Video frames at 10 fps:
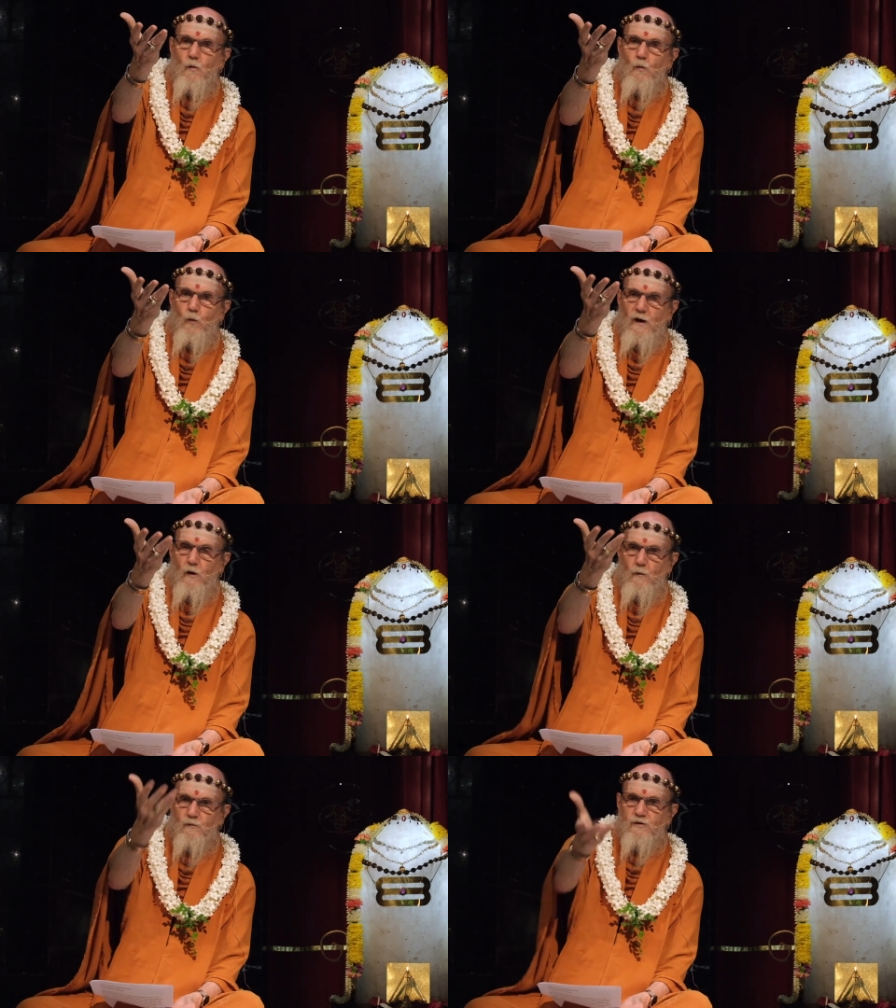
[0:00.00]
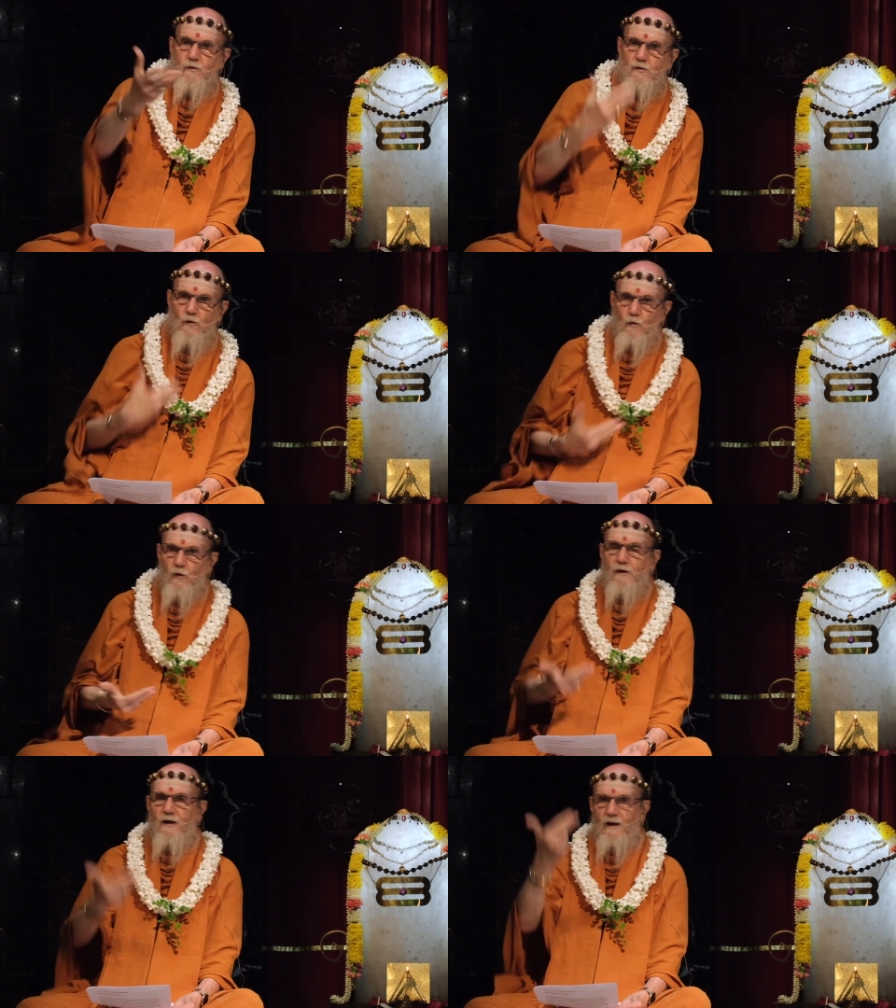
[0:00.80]
realms you're
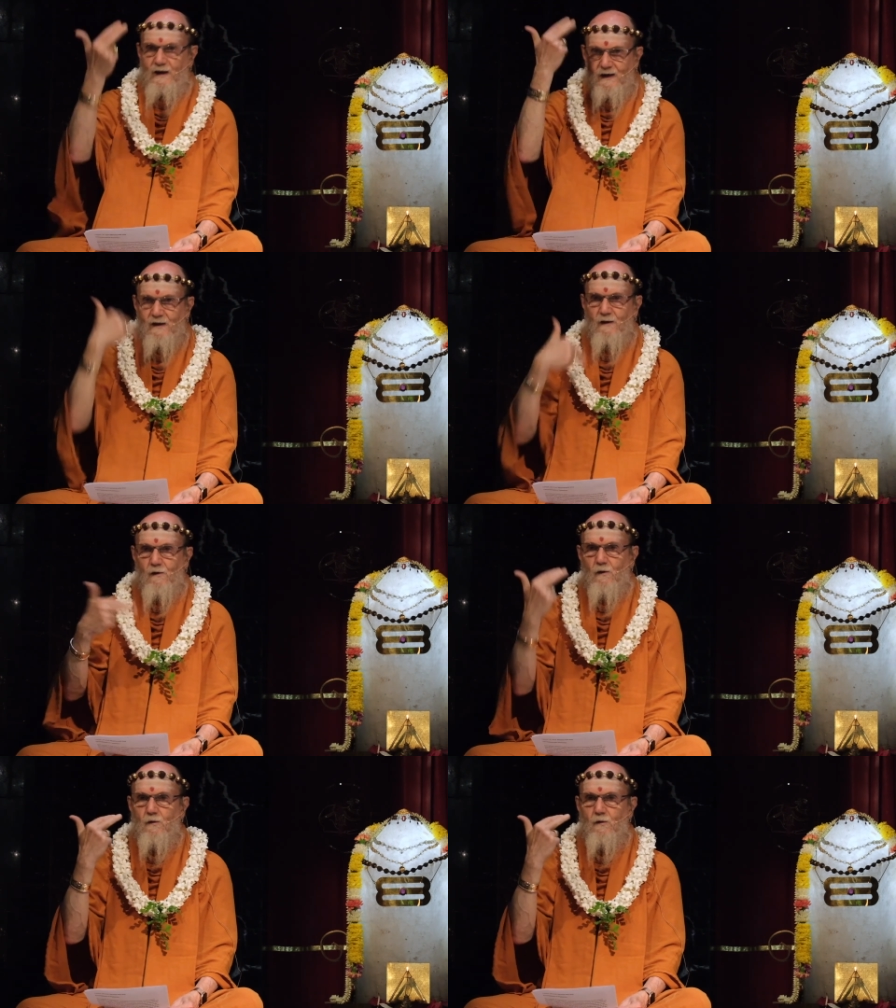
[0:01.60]
looking in.